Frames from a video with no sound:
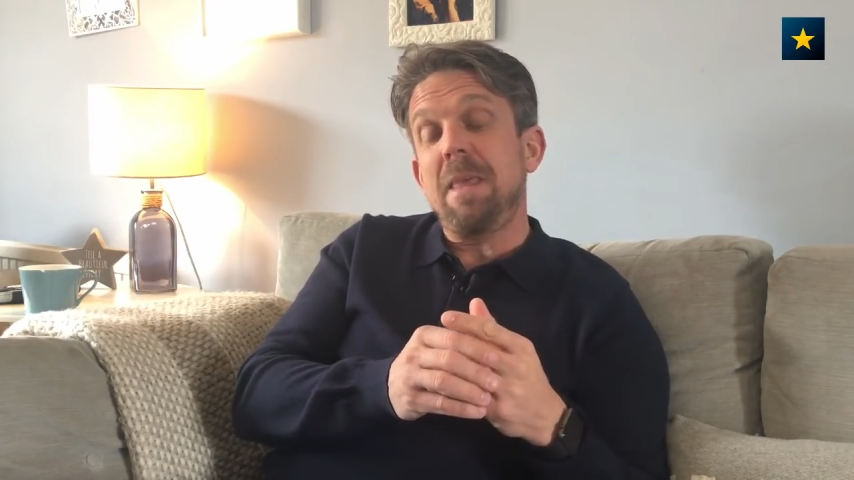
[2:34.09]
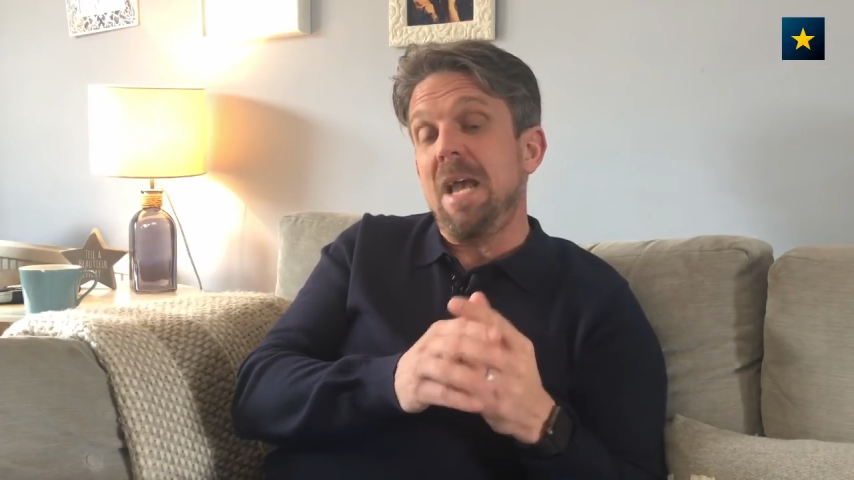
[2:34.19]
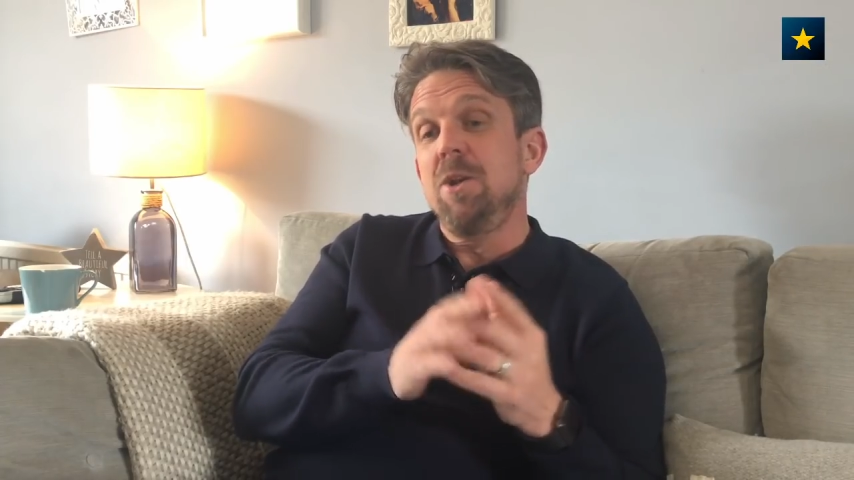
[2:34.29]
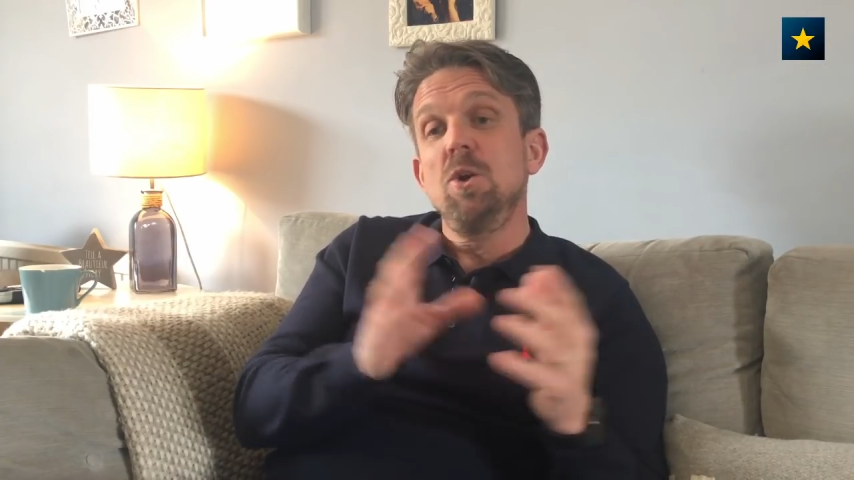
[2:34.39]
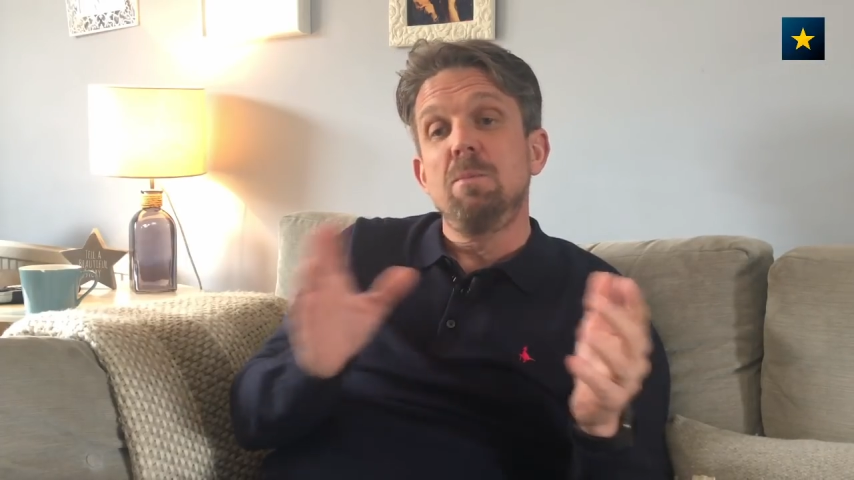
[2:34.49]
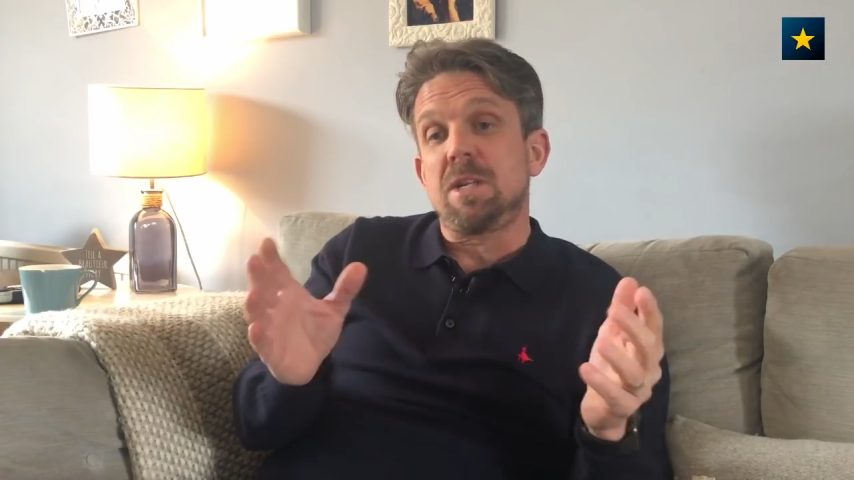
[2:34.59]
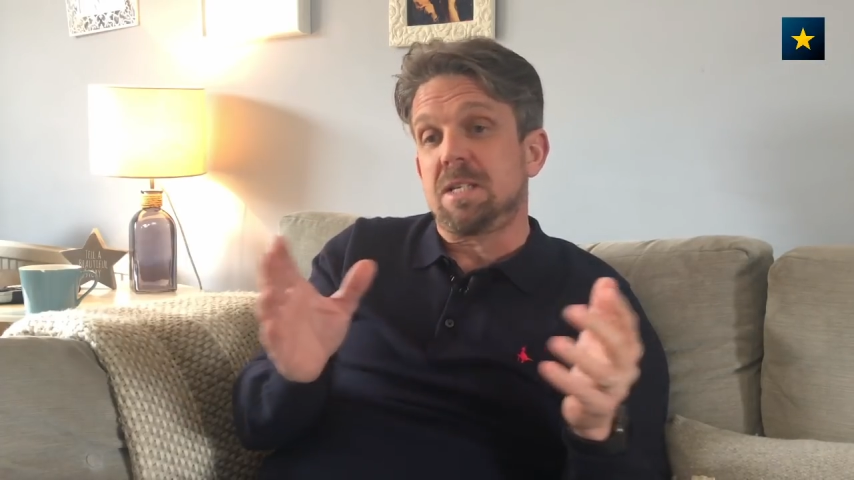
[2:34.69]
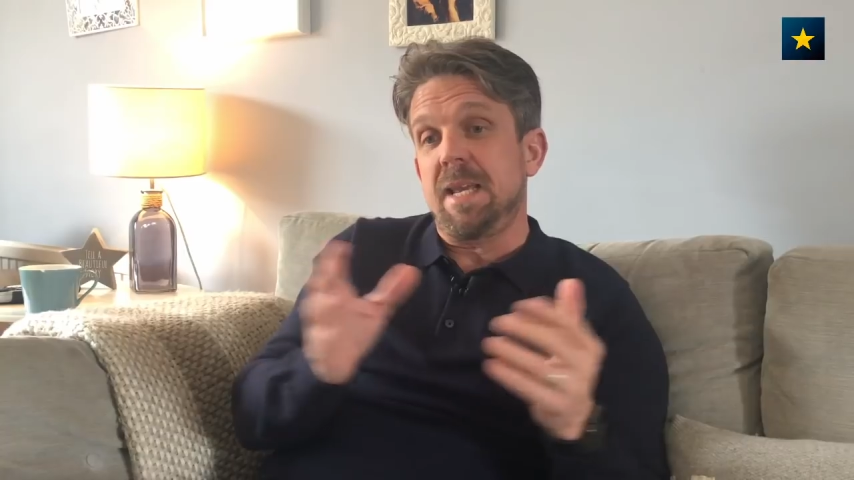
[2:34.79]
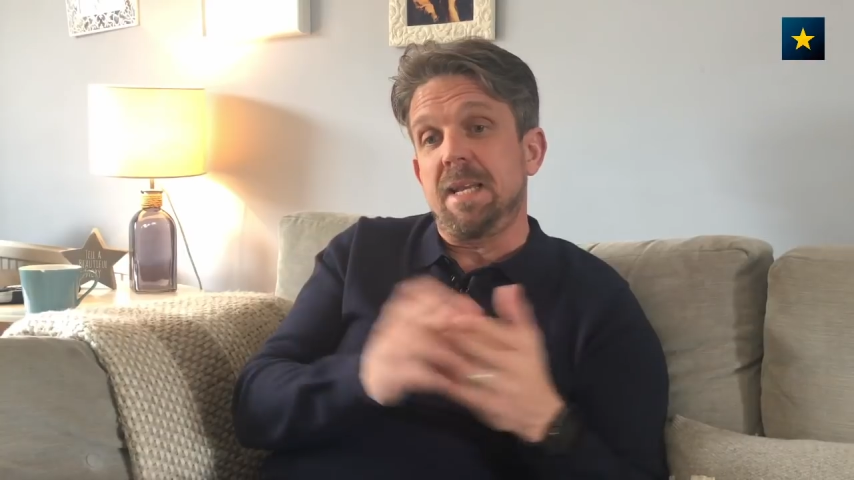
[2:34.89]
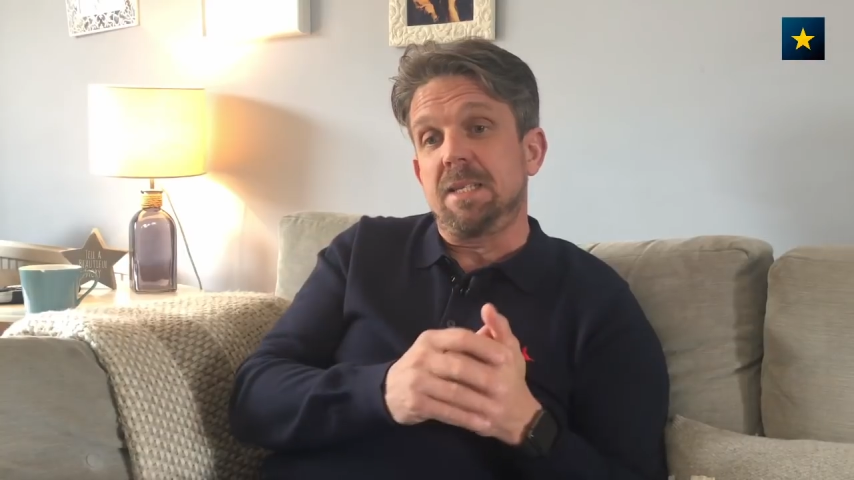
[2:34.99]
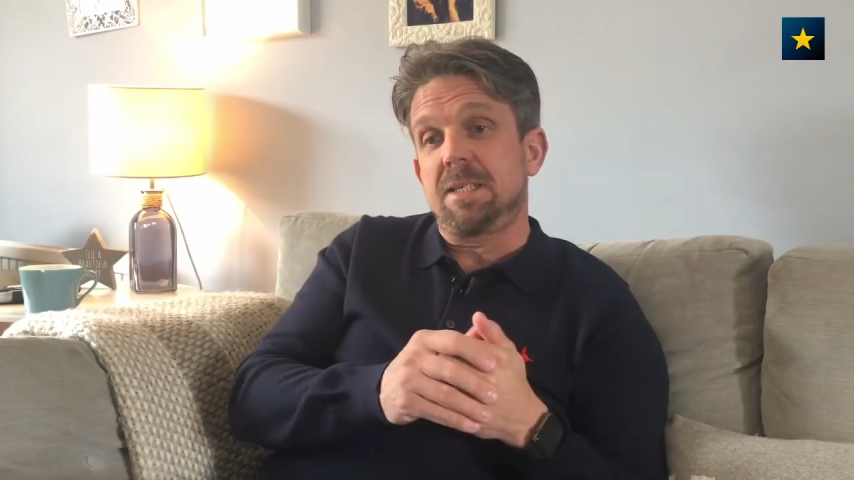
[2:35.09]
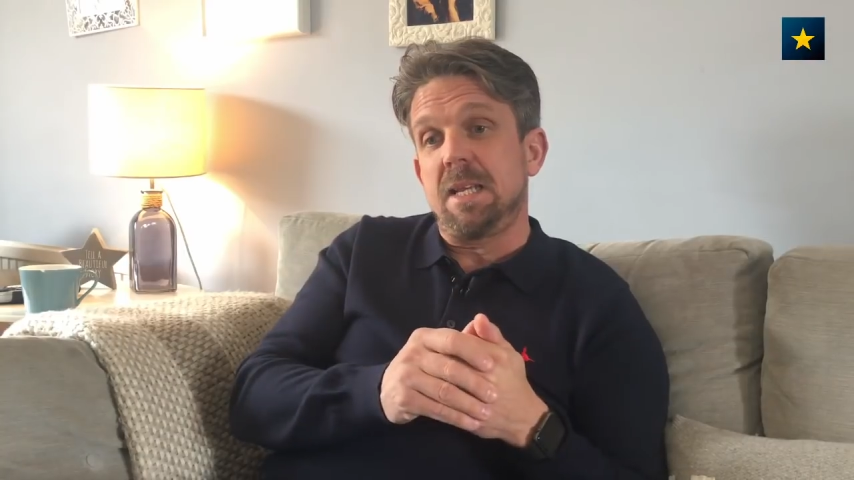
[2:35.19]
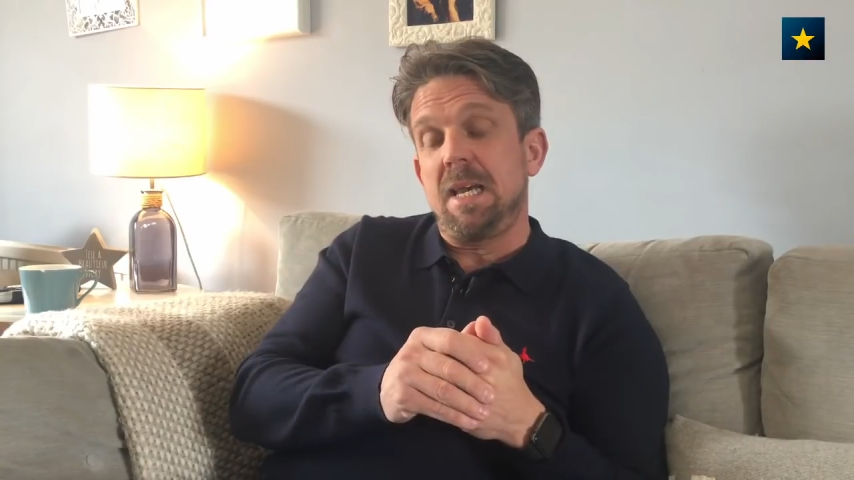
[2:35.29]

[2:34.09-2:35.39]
yeah, numerous things.